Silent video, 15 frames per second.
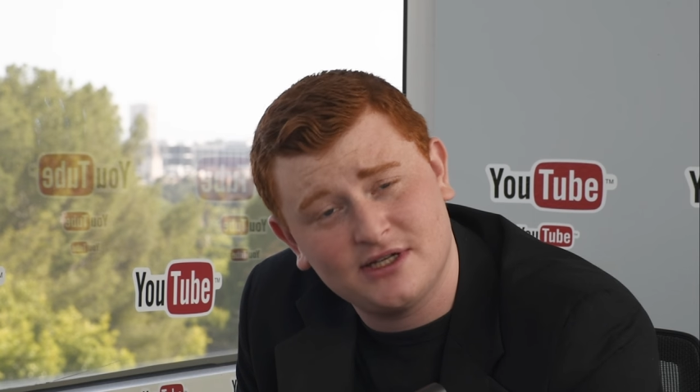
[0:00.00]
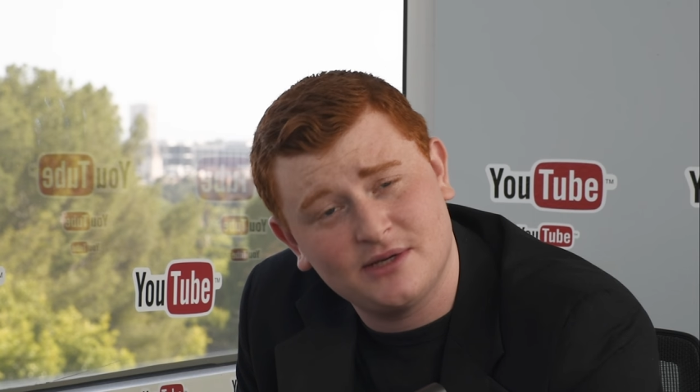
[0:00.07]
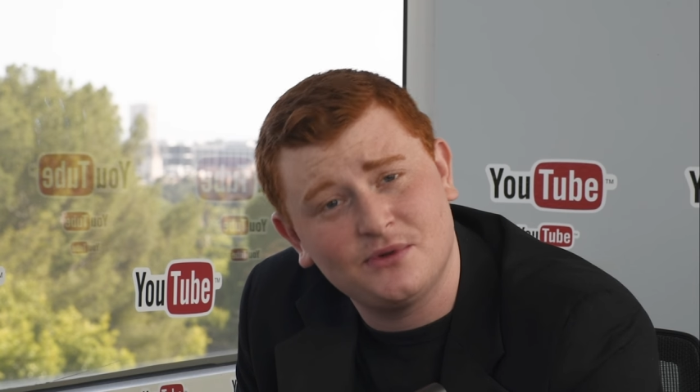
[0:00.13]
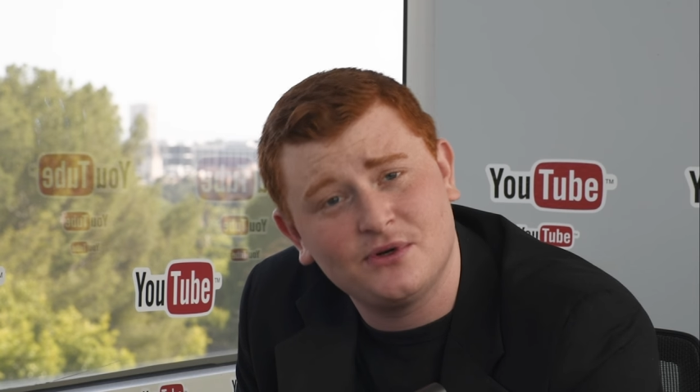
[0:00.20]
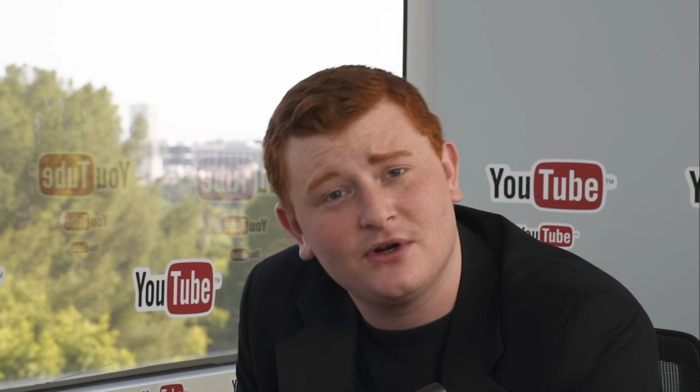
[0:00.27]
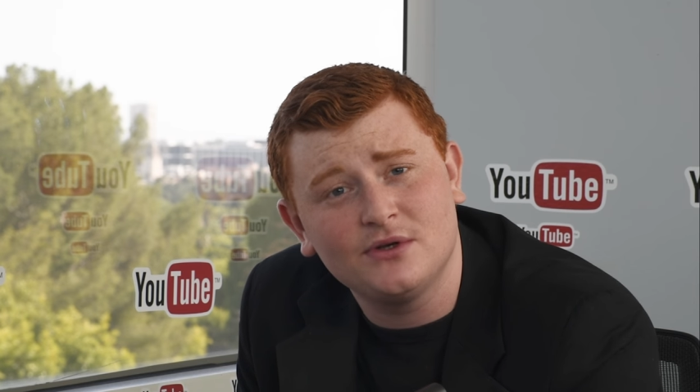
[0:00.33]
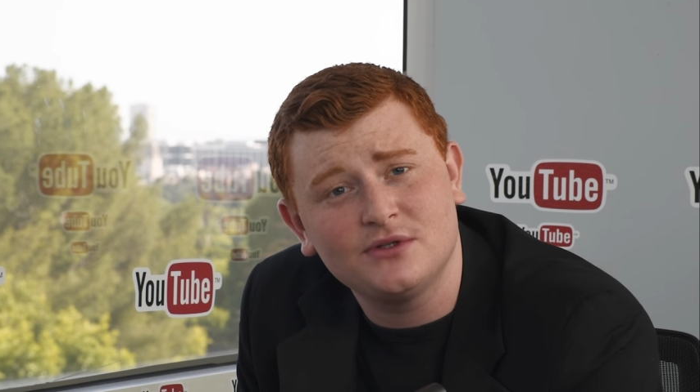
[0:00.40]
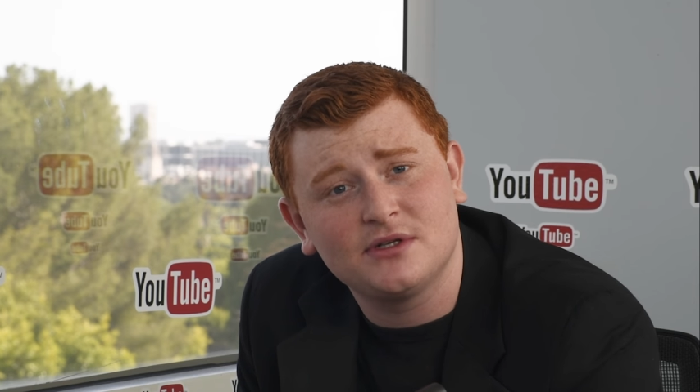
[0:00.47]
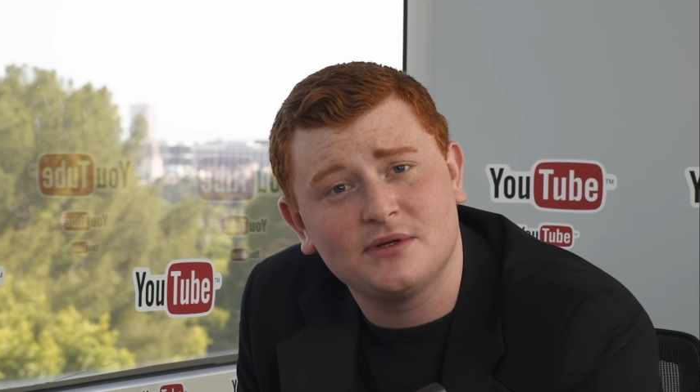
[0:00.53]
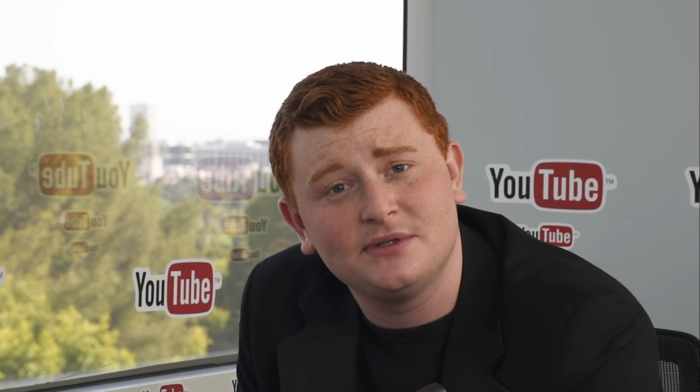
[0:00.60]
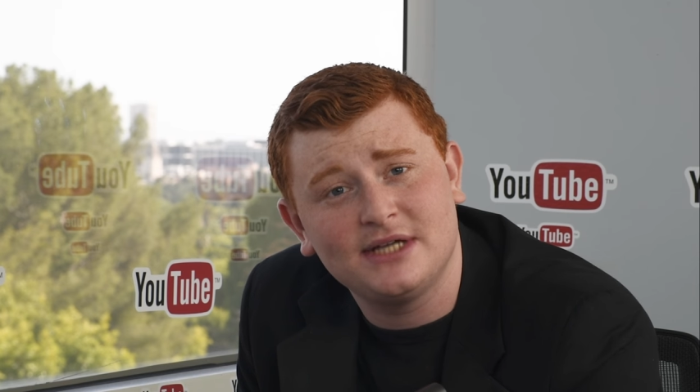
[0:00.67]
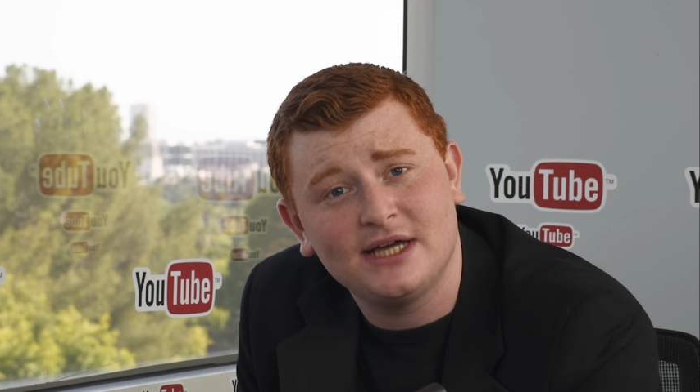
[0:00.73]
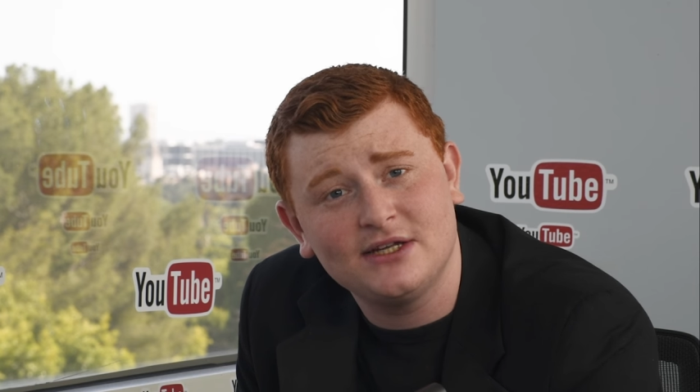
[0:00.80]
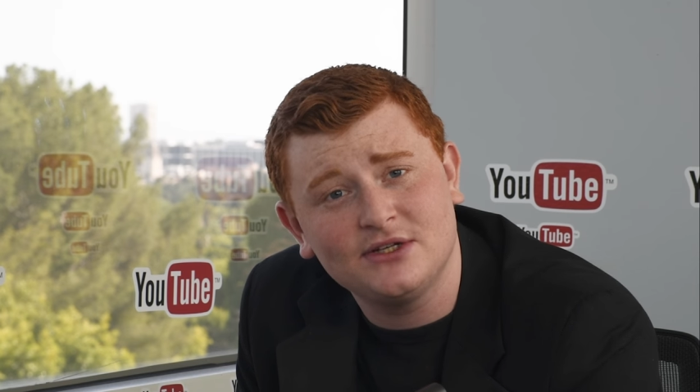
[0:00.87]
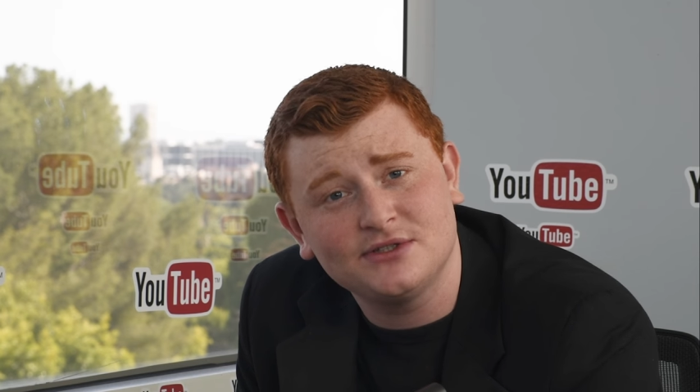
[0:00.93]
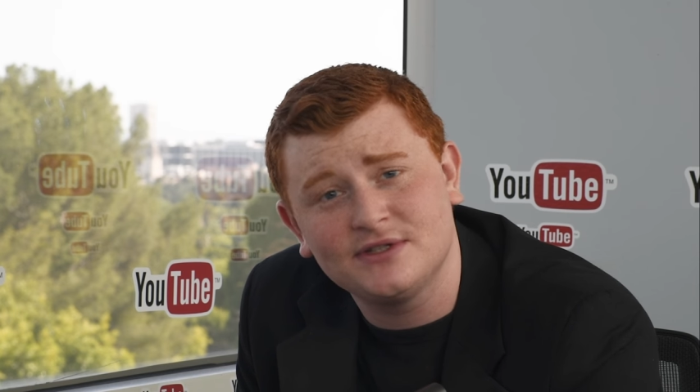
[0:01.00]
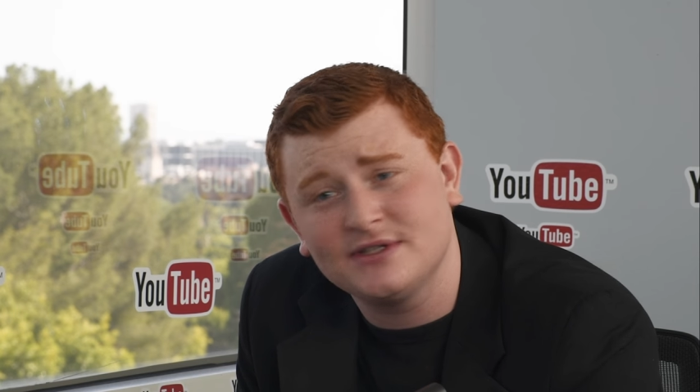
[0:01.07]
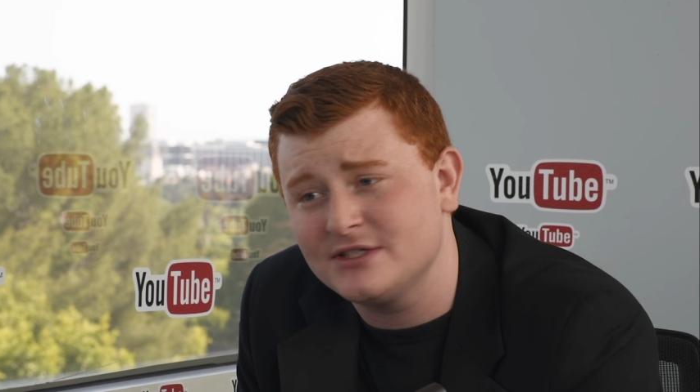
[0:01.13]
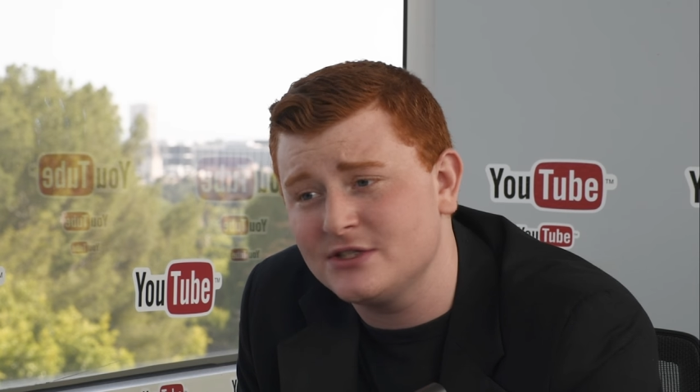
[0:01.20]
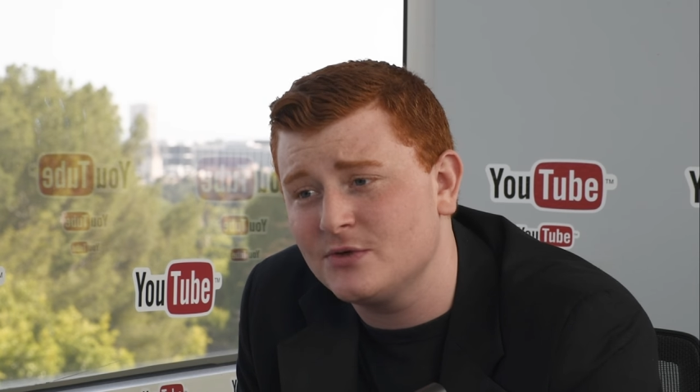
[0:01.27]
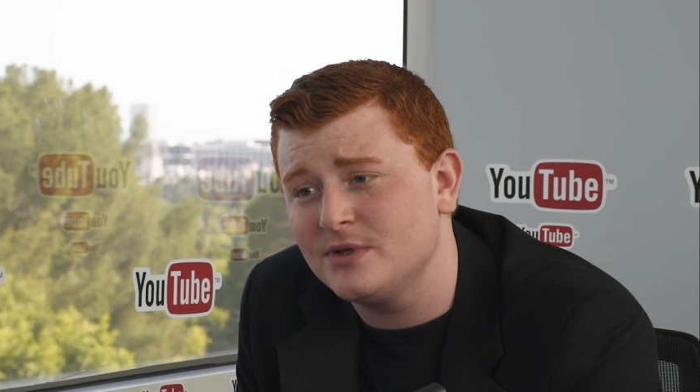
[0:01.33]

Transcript: I'm your host, Owen Daniels, and this is